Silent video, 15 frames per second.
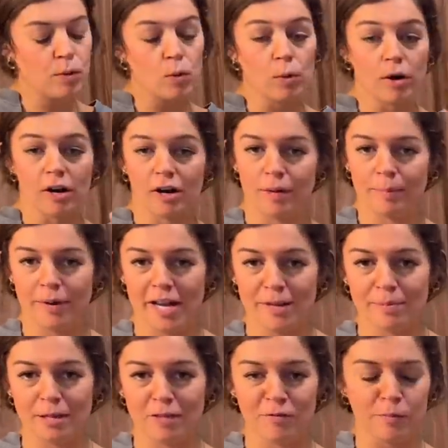pour my
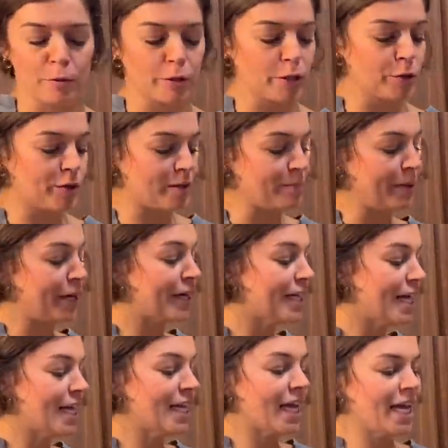beef bulgogi
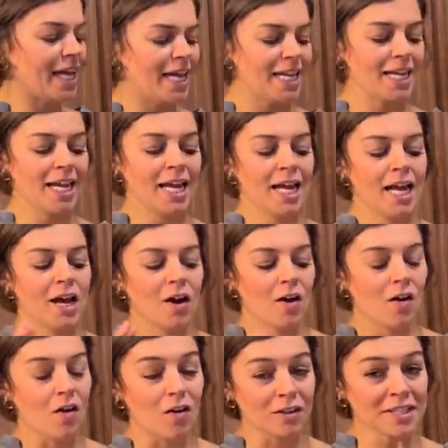marinade in.
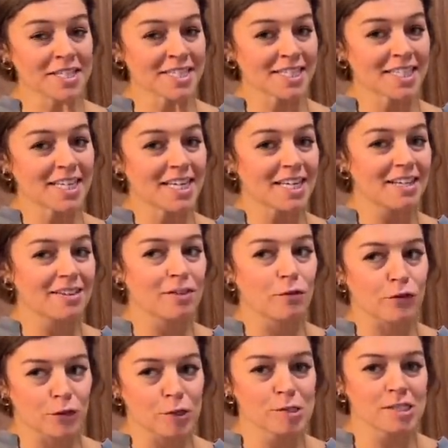Honestly, the
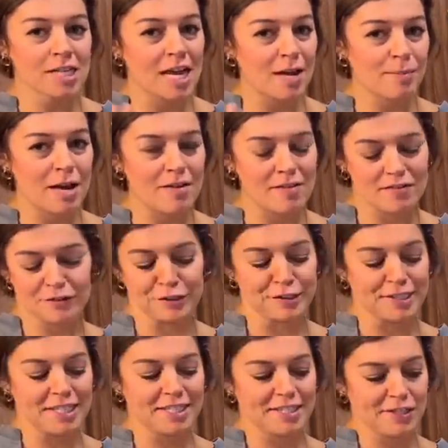first time I've ever
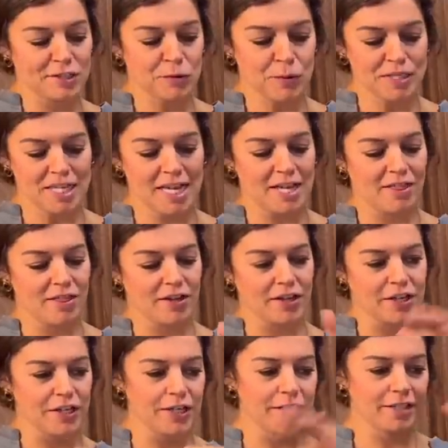seen this was in
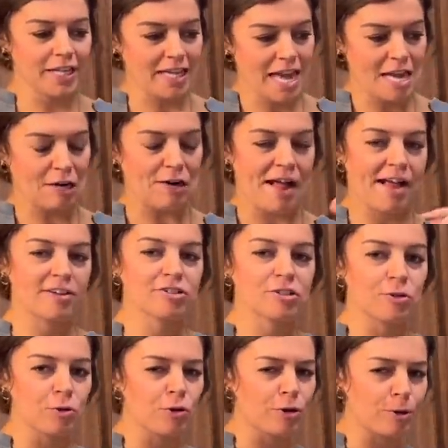the like
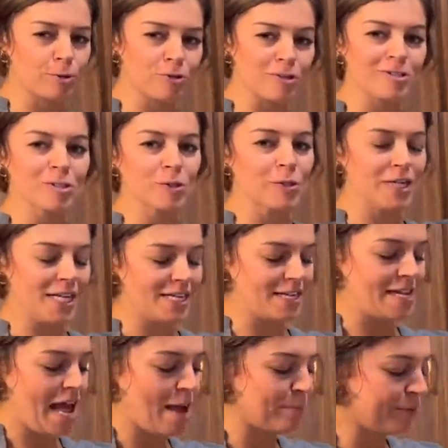international grocery store in
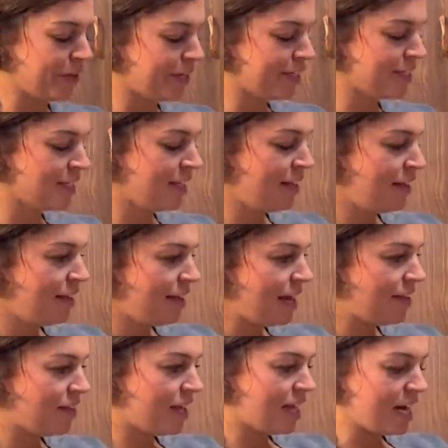Indianapolis.
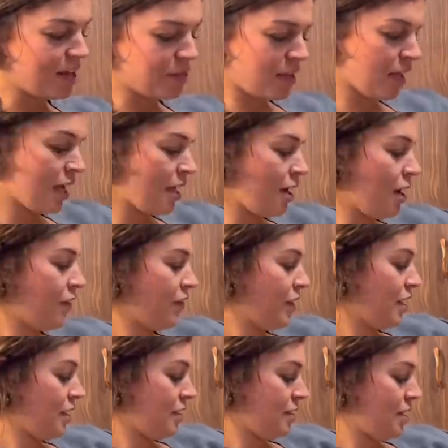And then I think I got
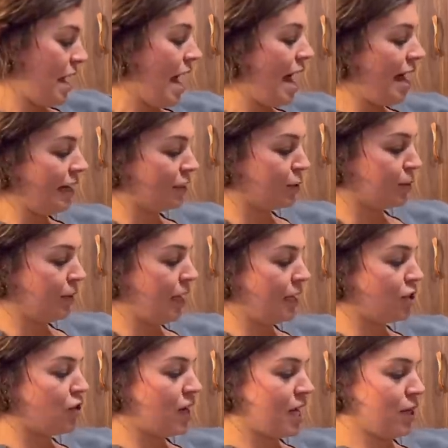this actually at
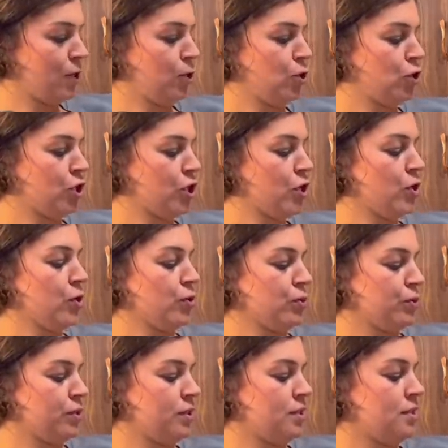Trader
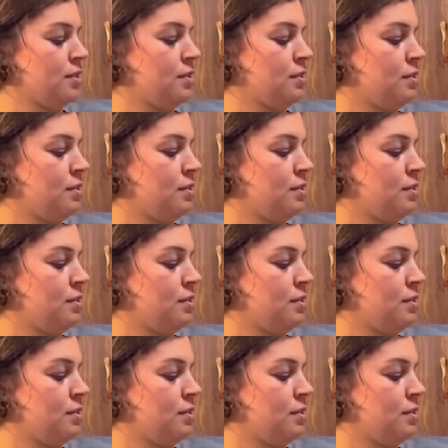Joe's.